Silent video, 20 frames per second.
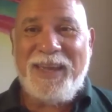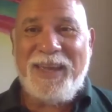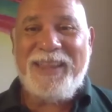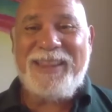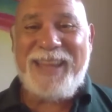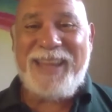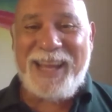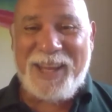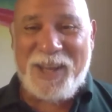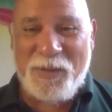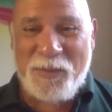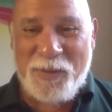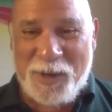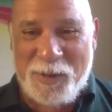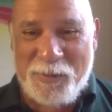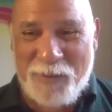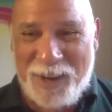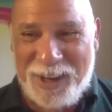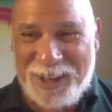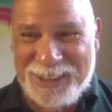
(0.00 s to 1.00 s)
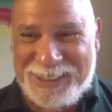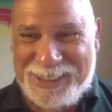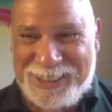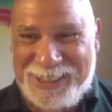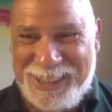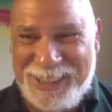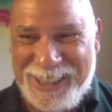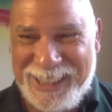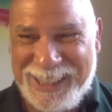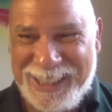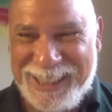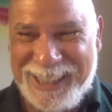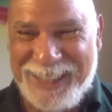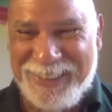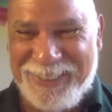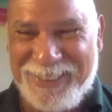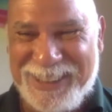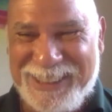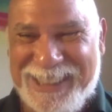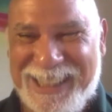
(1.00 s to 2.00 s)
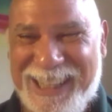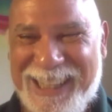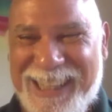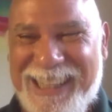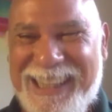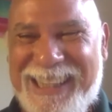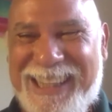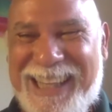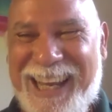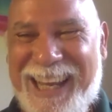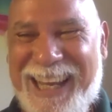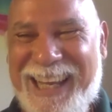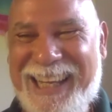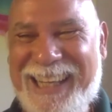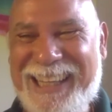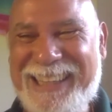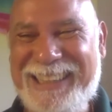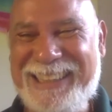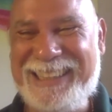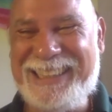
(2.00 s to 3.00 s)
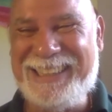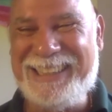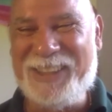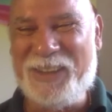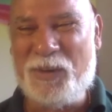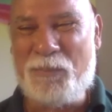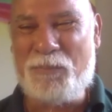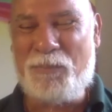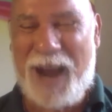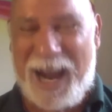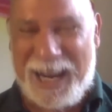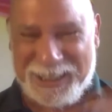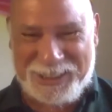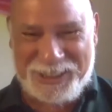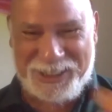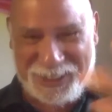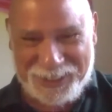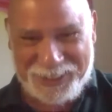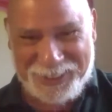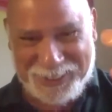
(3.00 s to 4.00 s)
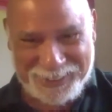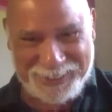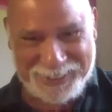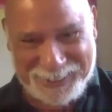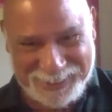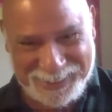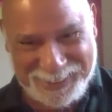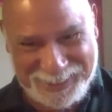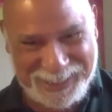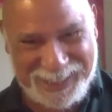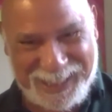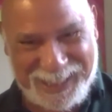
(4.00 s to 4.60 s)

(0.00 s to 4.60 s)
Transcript: thank you very much. It was an intense, your passion.